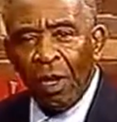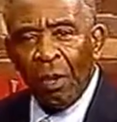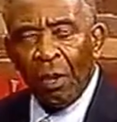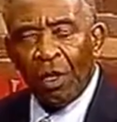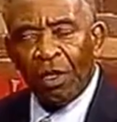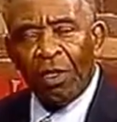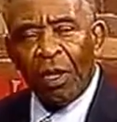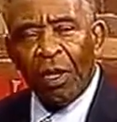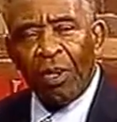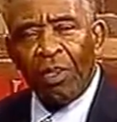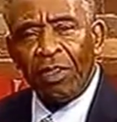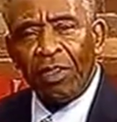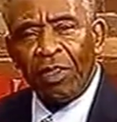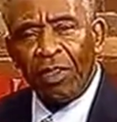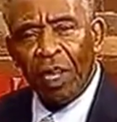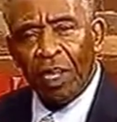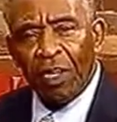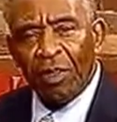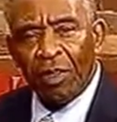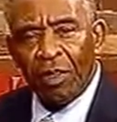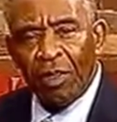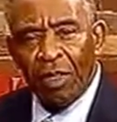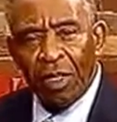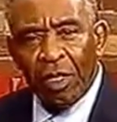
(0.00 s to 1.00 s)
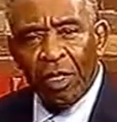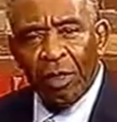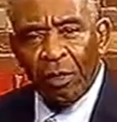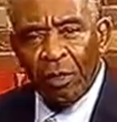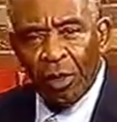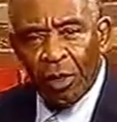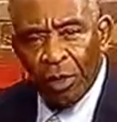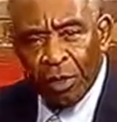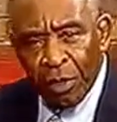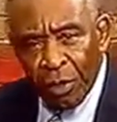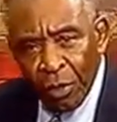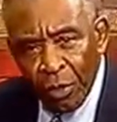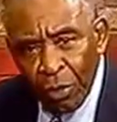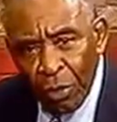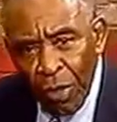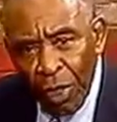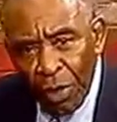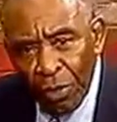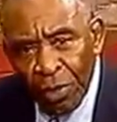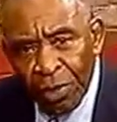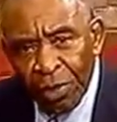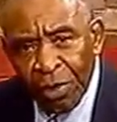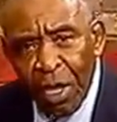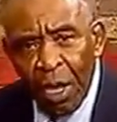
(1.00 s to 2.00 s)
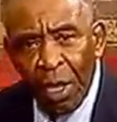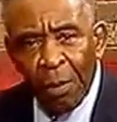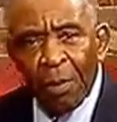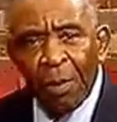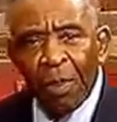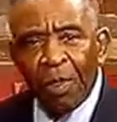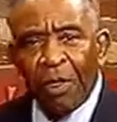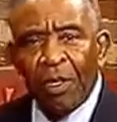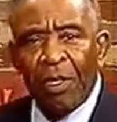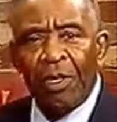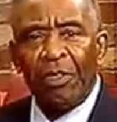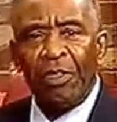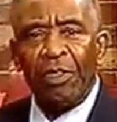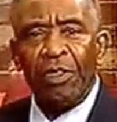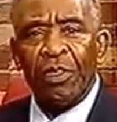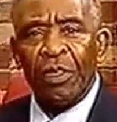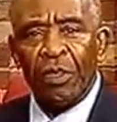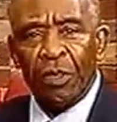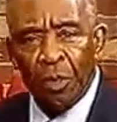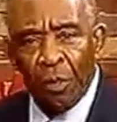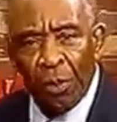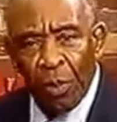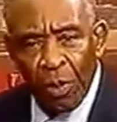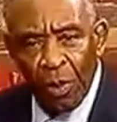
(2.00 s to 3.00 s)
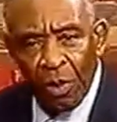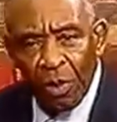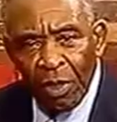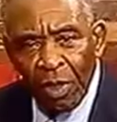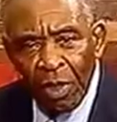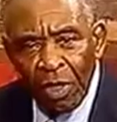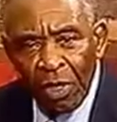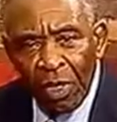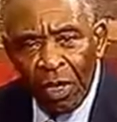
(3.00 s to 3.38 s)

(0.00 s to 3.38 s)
We're talking to Dr. Leonard Madu, and the topic is Cuba.